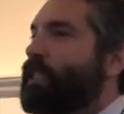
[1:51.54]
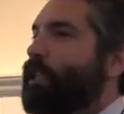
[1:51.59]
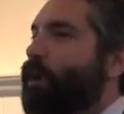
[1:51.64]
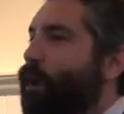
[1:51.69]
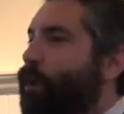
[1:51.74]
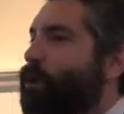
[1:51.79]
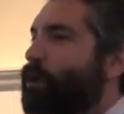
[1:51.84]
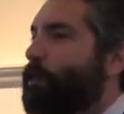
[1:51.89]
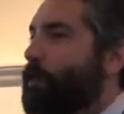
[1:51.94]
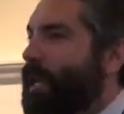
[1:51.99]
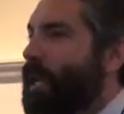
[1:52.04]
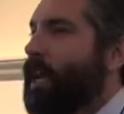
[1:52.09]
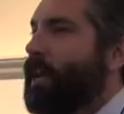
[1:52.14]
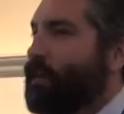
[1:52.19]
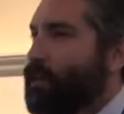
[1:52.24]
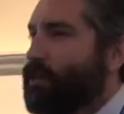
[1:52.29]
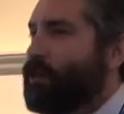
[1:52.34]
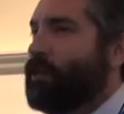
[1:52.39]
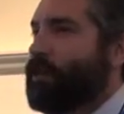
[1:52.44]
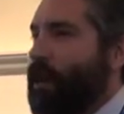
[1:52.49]
the ultimate
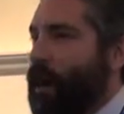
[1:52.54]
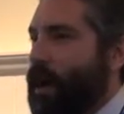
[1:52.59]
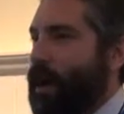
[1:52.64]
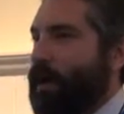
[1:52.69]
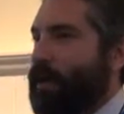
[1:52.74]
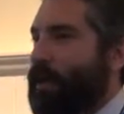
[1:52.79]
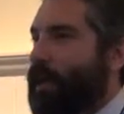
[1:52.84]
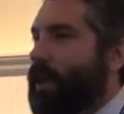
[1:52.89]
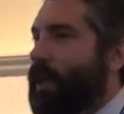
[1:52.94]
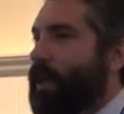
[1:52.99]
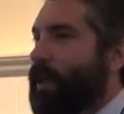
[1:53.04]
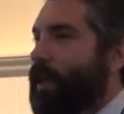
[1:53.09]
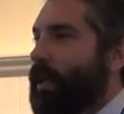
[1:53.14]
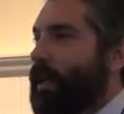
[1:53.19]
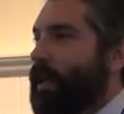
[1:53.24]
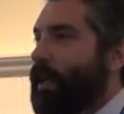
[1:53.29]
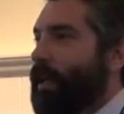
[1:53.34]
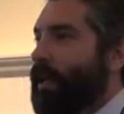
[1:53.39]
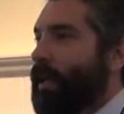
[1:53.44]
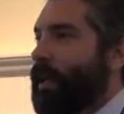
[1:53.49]
underdog.
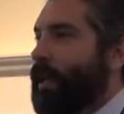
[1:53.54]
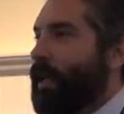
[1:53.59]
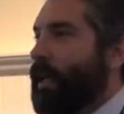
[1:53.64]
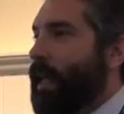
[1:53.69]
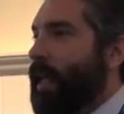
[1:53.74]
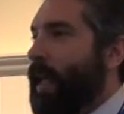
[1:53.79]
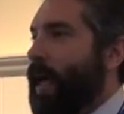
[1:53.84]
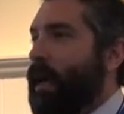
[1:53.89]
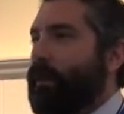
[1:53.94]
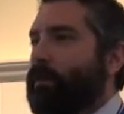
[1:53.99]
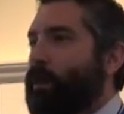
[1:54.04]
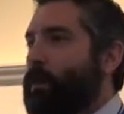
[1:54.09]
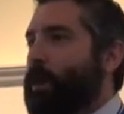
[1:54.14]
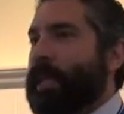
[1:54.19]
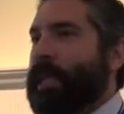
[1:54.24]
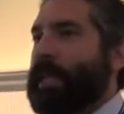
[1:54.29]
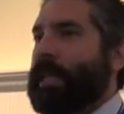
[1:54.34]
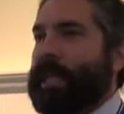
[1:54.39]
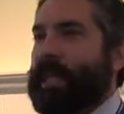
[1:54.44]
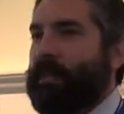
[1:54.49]
Like,
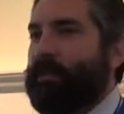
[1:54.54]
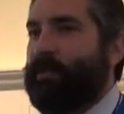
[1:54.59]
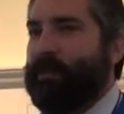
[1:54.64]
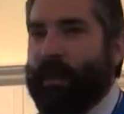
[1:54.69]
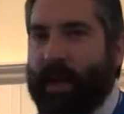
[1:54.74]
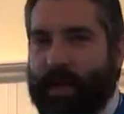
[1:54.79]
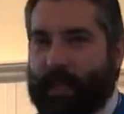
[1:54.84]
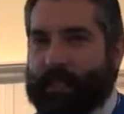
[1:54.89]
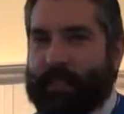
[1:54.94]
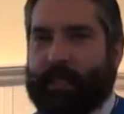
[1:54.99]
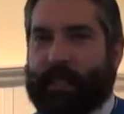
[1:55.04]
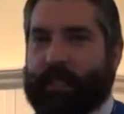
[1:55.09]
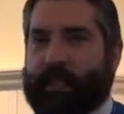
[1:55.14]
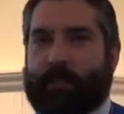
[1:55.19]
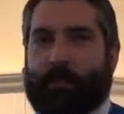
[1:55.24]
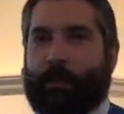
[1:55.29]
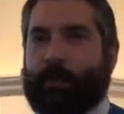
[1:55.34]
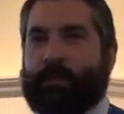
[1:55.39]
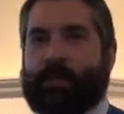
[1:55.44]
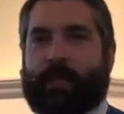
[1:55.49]
everybody that he fights is
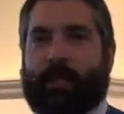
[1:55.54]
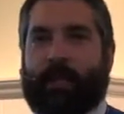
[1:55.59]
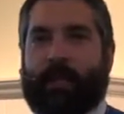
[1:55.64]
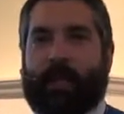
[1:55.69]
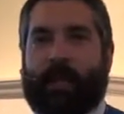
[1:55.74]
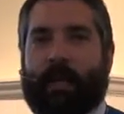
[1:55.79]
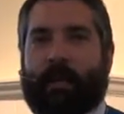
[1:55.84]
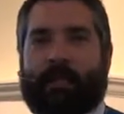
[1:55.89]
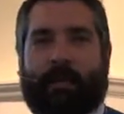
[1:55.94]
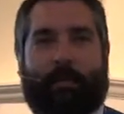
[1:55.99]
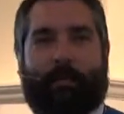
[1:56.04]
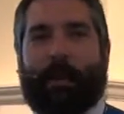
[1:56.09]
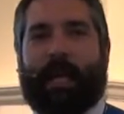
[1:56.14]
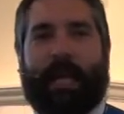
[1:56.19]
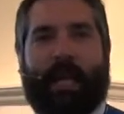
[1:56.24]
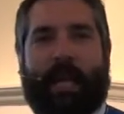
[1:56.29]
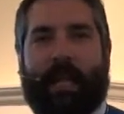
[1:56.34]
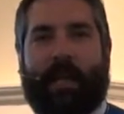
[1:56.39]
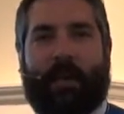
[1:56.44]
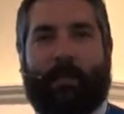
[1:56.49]
supposed to
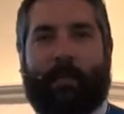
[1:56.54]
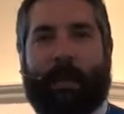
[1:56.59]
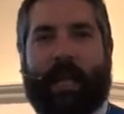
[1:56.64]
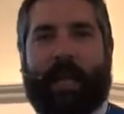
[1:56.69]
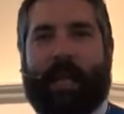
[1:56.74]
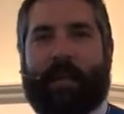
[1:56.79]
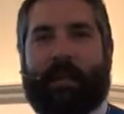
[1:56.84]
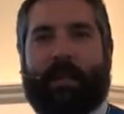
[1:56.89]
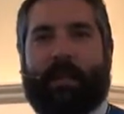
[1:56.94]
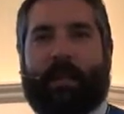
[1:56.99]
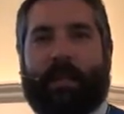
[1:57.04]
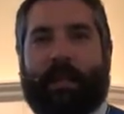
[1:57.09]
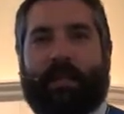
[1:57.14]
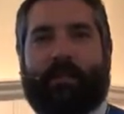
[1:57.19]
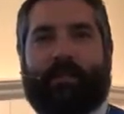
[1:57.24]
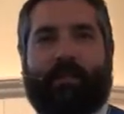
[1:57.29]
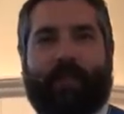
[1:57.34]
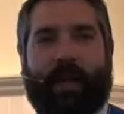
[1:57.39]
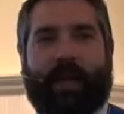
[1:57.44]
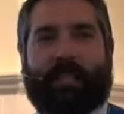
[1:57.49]
beat him in
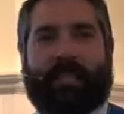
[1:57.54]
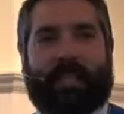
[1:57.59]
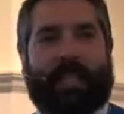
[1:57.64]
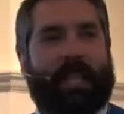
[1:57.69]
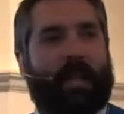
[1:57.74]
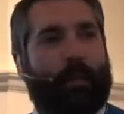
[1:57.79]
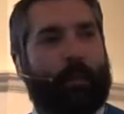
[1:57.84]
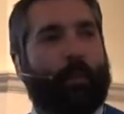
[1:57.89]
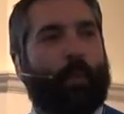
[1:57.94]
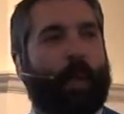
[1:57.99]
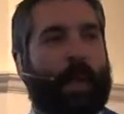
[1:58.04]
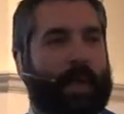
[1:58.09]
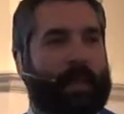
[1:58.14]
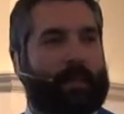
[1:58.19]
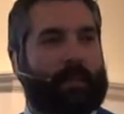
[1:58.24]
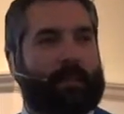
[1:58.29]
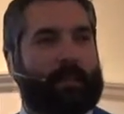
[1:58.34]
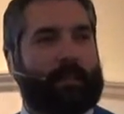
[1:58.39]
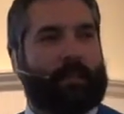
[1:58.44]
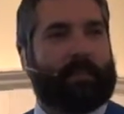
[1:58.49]
the fights. And he
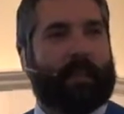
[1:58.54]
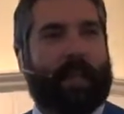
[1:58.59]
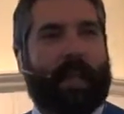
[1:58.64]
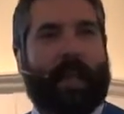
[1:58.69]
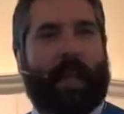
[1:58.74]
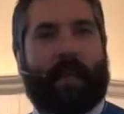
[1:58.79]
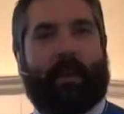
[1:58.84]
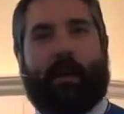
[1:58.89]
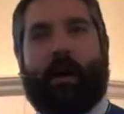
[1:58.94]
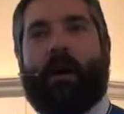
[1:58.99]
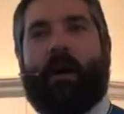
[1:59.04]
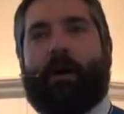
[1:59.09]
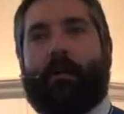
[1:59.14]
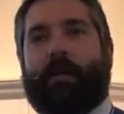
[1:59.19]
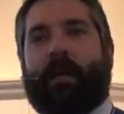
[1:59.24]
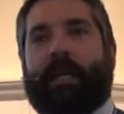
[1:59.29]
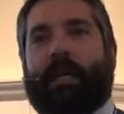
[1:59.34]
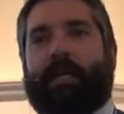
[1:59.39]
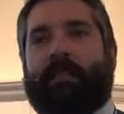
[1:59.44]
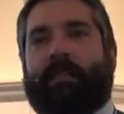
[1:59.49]
wins it
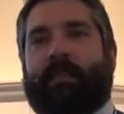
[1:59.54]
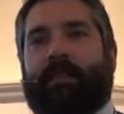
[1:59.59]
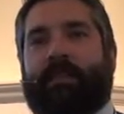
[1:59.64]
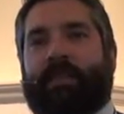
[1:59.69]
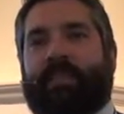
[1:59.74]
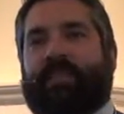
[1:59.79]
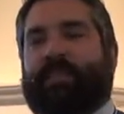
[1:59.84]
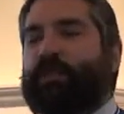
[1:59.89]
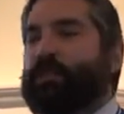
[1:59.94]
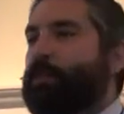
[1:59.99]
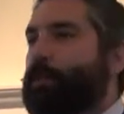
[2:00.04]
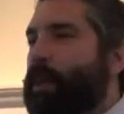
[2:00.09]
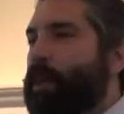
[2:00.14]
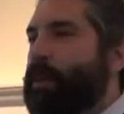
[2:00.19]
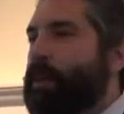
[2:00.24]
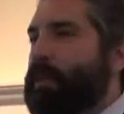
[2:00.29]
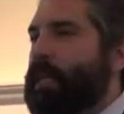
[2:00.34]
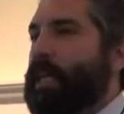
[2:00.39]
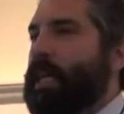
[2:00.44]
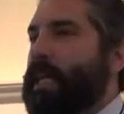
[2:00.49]
all because of the
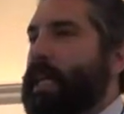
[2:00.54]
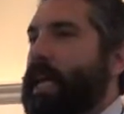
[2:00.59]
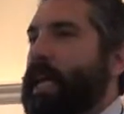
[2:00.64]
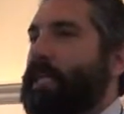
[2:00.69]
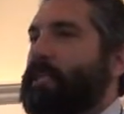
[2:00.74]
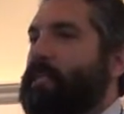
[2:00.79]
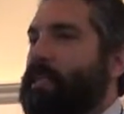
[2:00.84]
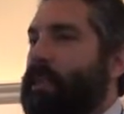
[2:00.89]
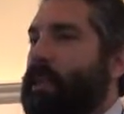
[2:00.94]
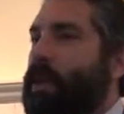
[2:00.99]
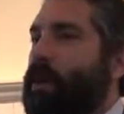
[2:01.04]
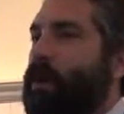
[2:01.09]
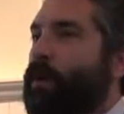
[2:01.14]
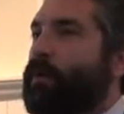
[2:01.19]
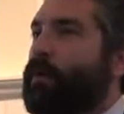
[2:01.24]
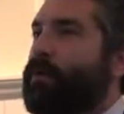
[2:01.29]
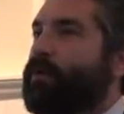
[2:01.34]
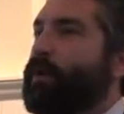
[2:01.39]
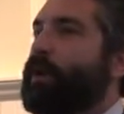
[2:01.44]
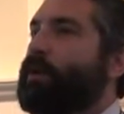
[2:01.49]
spirit that he has,
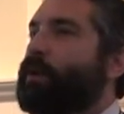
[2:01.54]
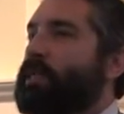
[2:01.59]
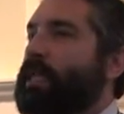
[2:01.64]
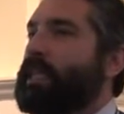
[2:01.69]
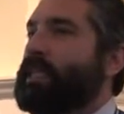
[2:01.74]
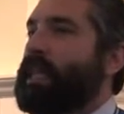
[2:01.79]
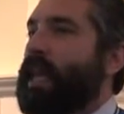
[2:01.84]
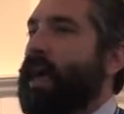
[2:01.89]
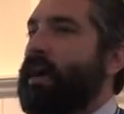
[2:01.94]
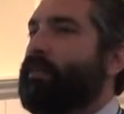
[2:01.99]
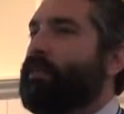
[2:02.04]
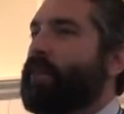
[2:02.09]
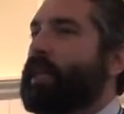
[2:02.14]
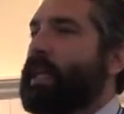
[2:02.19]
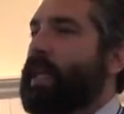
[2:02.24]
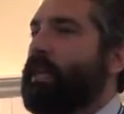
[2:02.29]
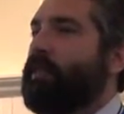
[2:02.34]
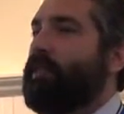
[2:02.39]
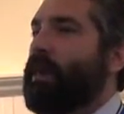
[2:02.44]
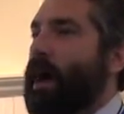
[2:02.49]
refusing to ever
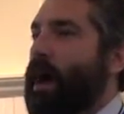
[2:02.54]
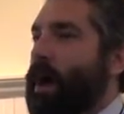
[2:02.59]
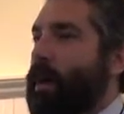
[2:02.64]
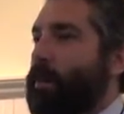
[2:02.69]
give